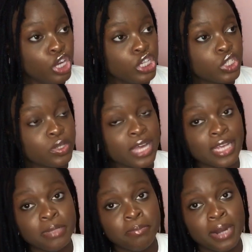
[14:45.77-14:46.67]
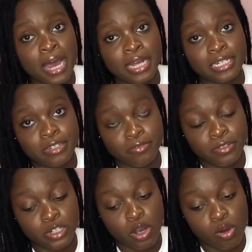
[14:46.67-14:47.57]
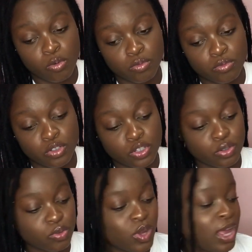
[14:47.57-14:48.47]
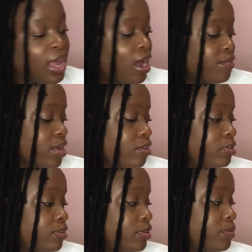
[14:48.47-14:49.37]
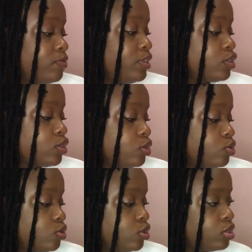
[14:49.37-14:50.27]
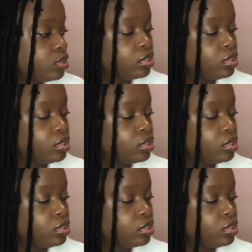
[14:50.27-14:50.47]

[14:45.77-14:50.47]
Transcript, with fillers: So that's the plan for now. So I have to get rid of some of these clothes.